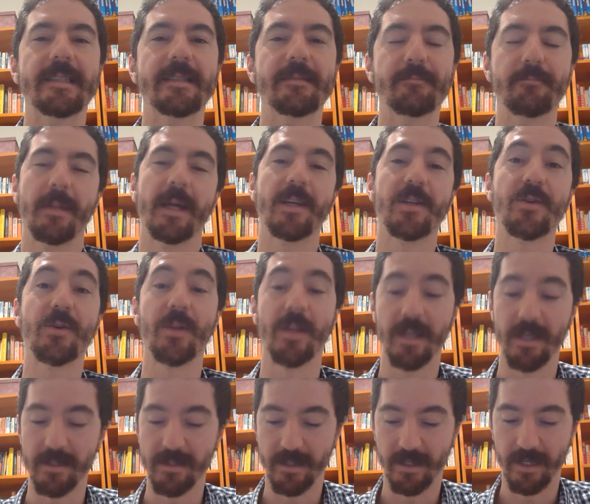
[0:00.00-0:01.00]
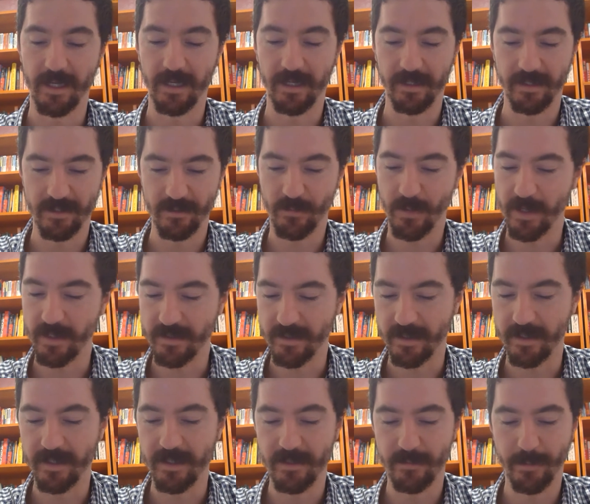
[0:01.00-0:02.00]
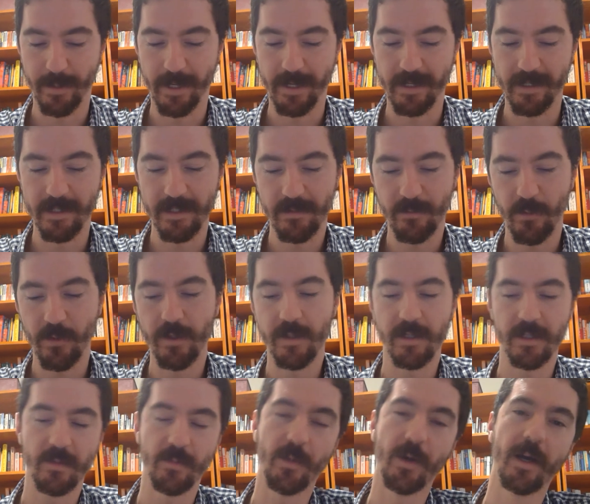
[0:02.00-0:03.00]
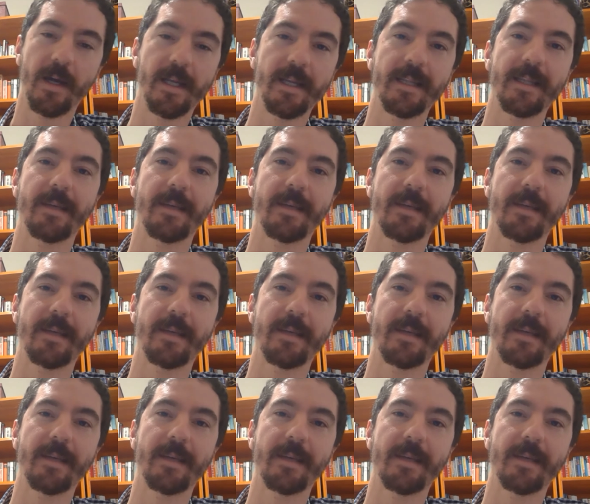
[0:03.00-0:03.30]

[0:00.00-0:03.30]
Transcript: make sure that he's the king is basically his plan at this point despite in